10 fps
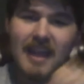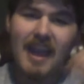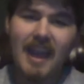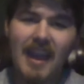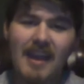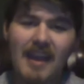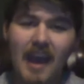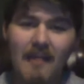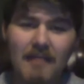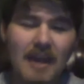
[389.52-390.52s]
And
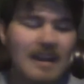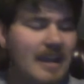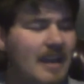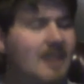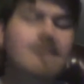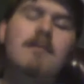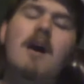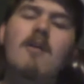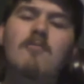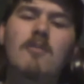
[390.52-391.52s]
I'm about to hit the
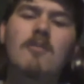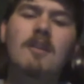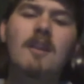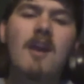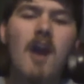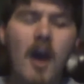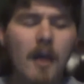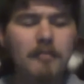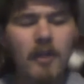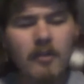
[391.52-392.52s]
ball rolling.
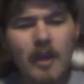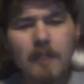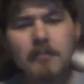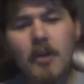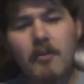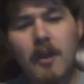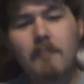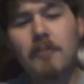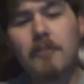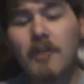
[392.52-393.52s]
Upload, upload,
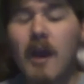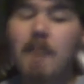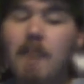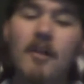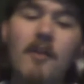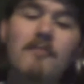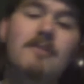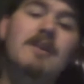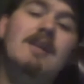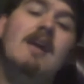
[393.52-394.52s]
upload,
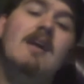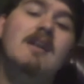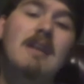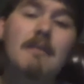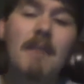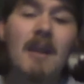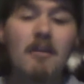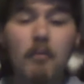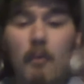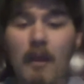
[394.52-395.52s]
upload. Get back
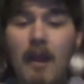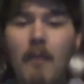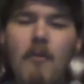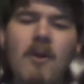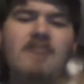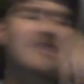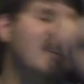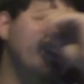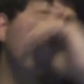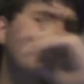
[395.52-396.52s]
to where I was
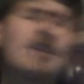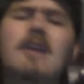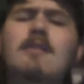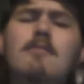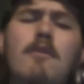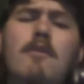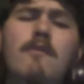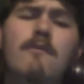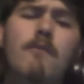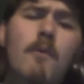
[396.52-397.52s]
and continue moving
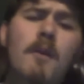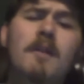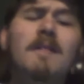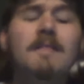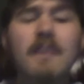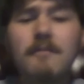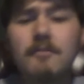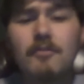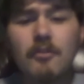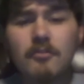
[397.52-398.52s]
forward. If you're
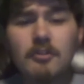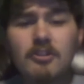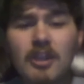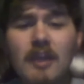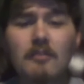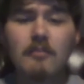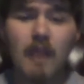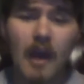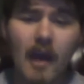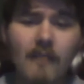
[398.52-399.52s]
new to the channel,
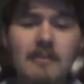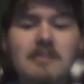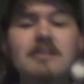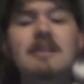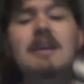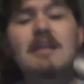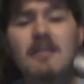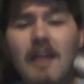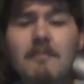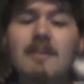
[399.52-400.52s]
obviously hit the
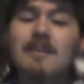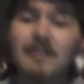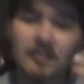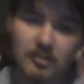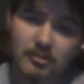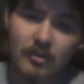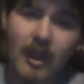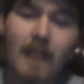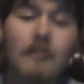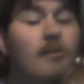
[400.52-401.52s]
like button and then
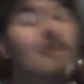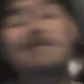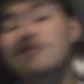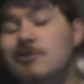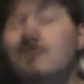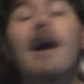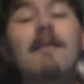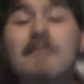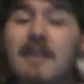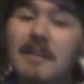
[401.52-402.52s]
subscribe. Or
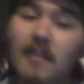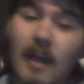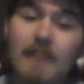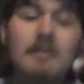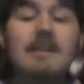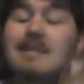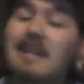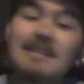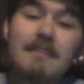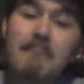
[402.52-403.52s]
subscribe, then hit the like button. It
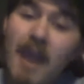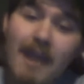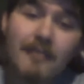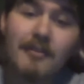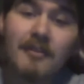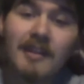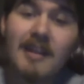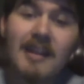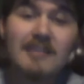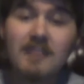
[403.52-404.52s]
doesn't matter
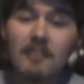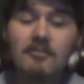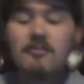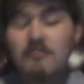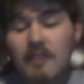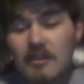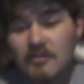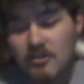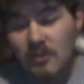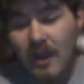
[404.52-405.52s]
as long as you
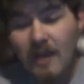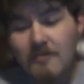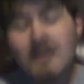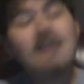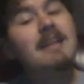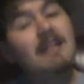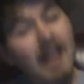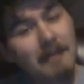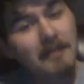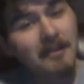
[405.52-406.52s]
subscribe and hit the
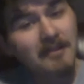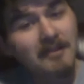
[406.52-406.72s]
like button.